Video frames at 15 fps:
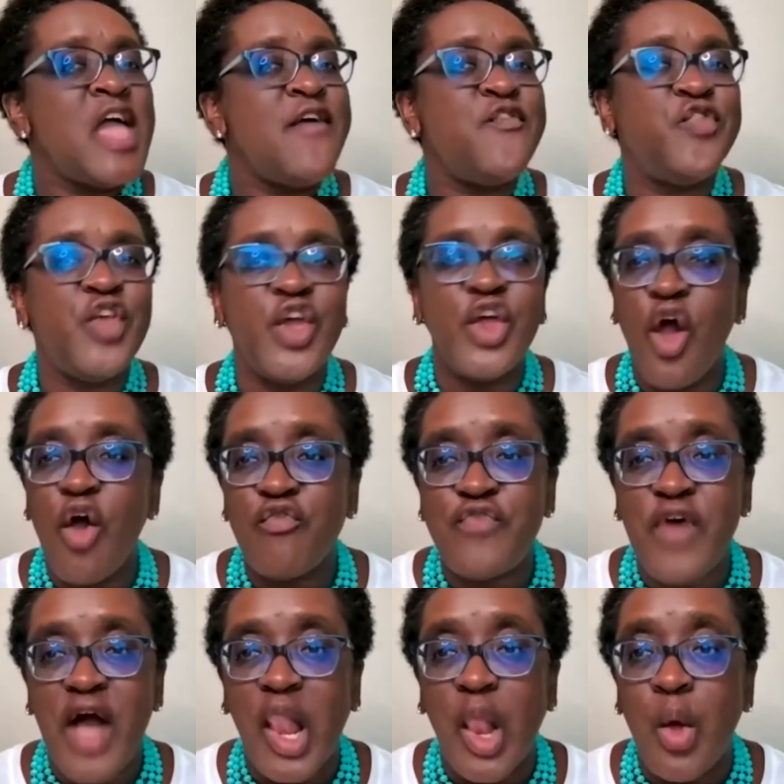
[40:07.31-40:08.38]
If you
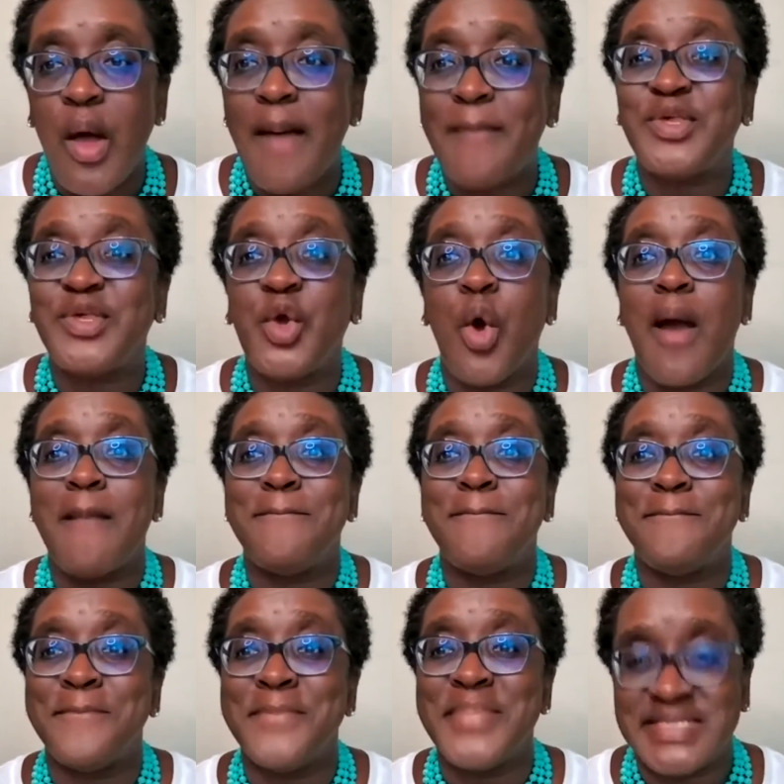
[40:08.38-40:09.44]
don't follow up, you are
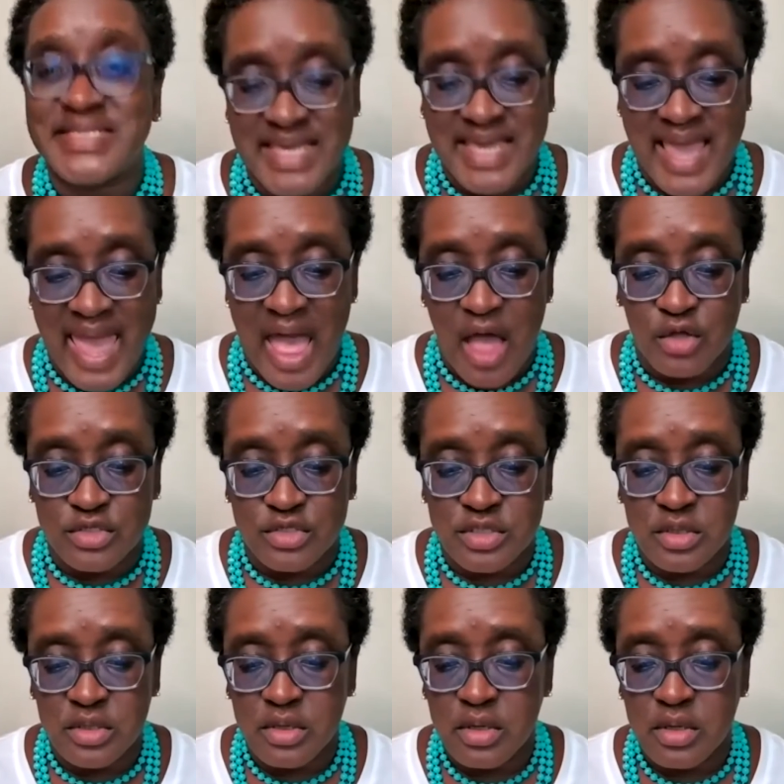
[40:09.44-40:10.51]
missing out.
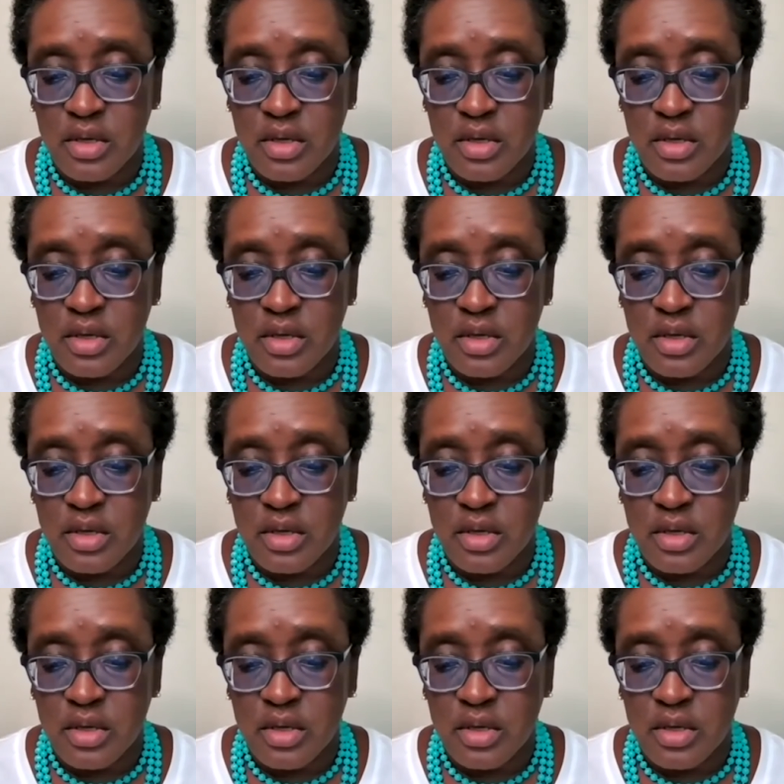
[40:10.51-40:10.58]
